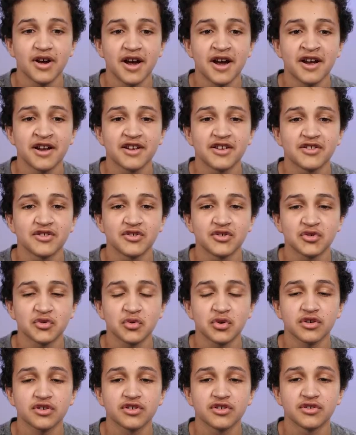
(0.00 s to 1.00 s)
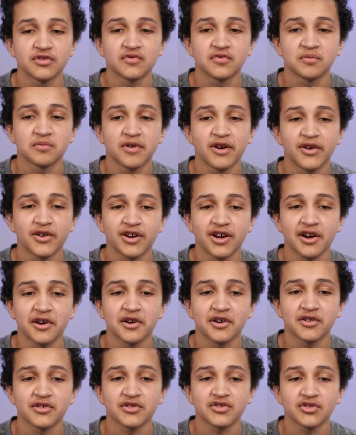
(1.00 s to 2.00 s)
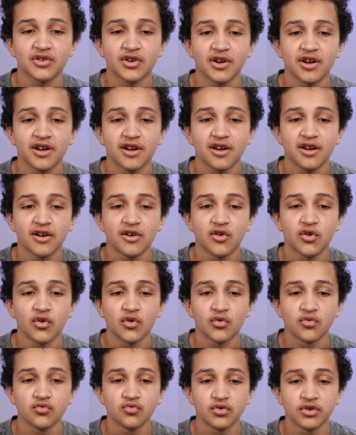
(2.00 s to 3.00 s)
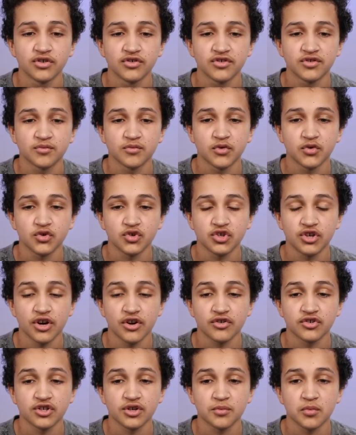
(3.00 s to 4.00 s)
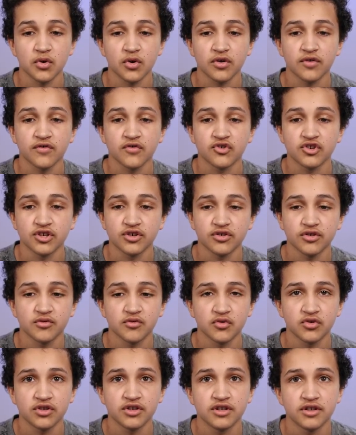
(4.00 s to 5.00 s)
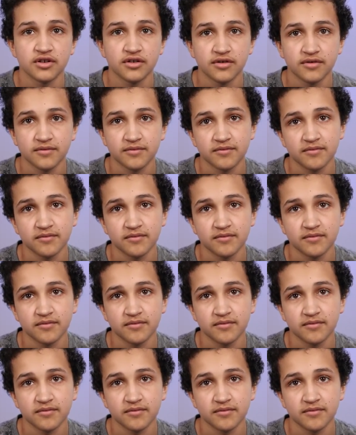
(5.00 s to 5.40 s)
Hi, this question is from Malachias. What is the most challenging part of your daily routine?